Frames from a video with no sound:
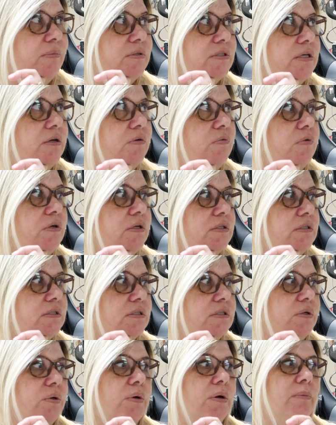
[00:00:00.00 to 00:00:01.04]
Amazon one,
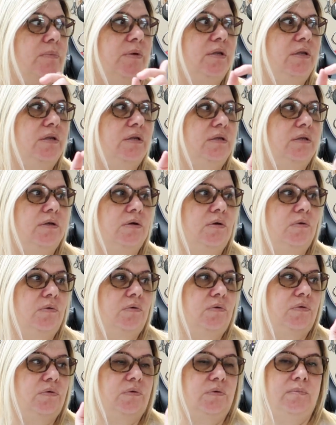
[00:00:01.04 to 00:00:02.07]
so I'm going to
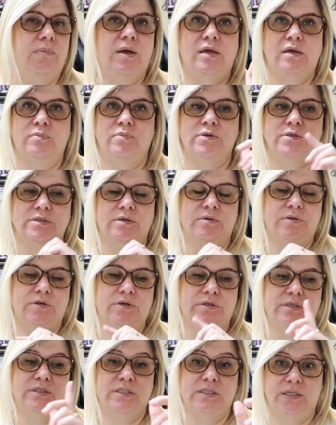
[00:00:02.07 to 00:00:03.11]
go through my aprons out
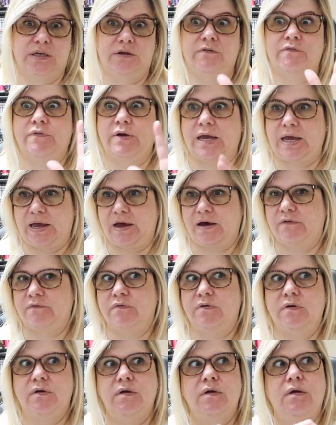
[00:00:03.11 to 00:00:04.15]
there to see if I have
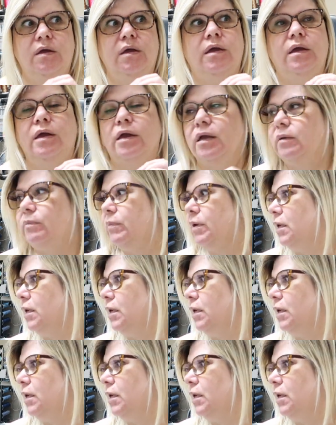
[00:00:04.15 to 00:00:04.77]
a